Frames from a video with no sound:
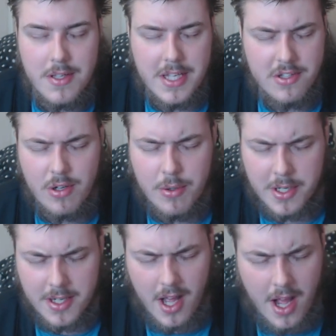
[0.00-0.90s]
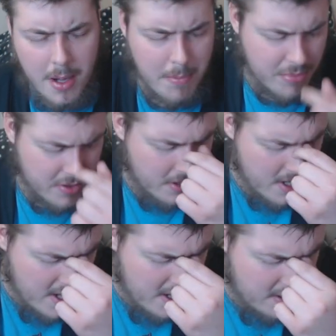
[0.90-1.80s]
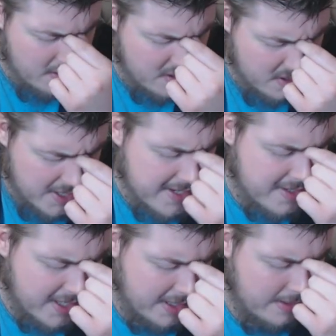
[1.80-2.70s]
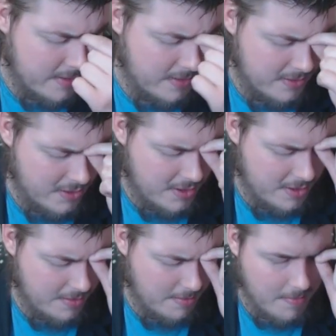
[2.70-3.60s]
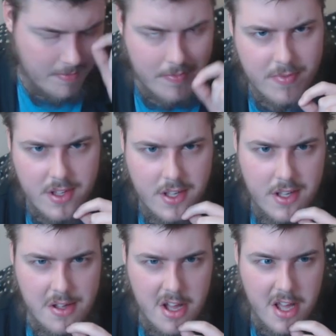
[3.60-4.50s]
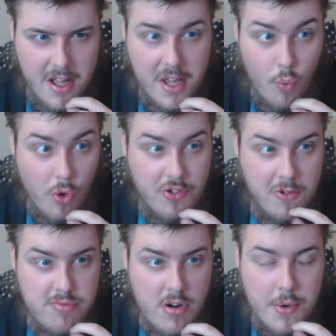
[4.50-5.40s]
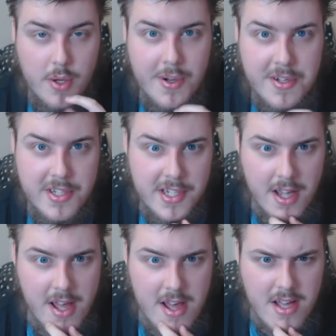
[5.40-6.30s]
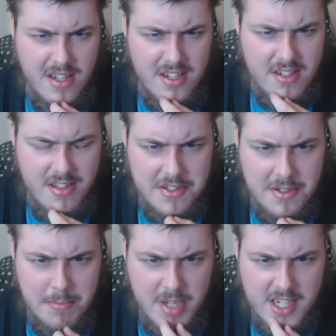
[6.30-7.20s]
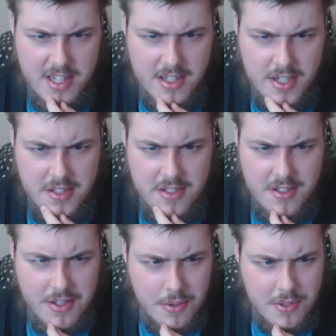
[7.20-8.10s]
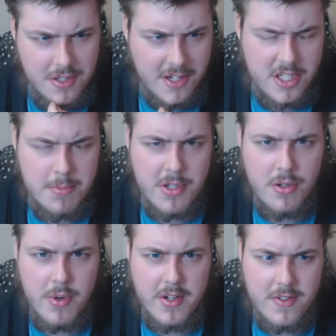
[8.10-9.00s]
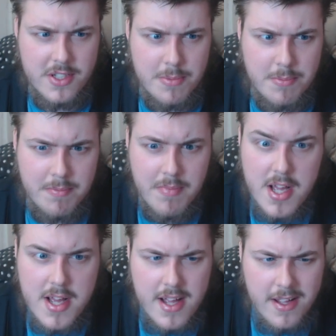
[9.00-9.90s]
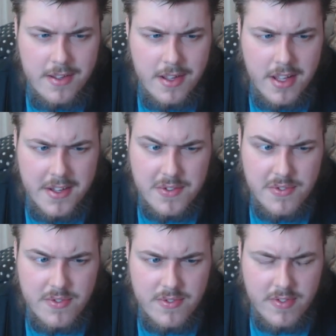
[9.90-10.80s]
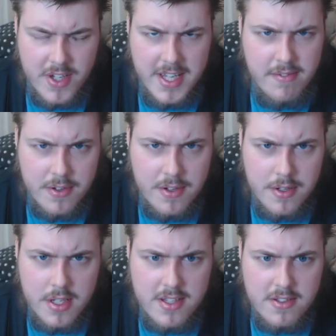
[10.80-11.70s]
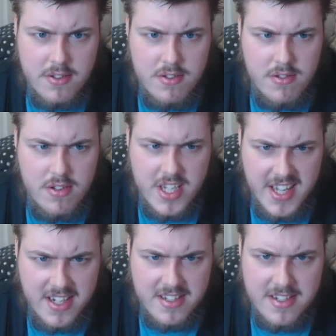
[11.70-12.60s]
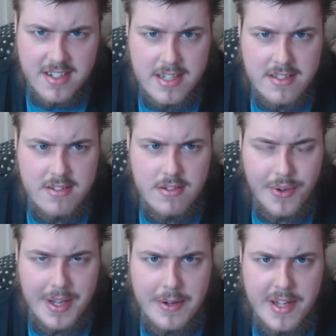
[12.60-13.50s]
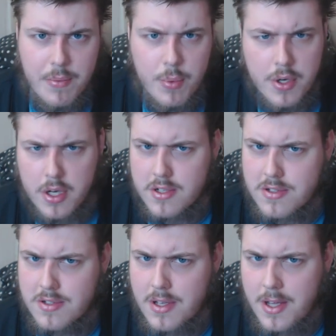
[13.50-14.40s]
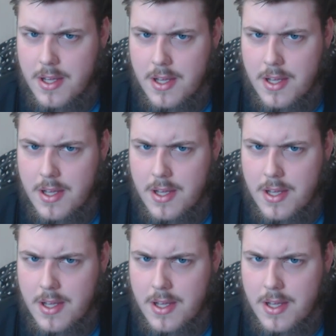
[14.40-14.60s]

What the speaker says: Yeah, sorry, but suggesting that it wasn't pro-equality doesn't mean that your sexism and your racism is forgiven, is negated. That's not how that works.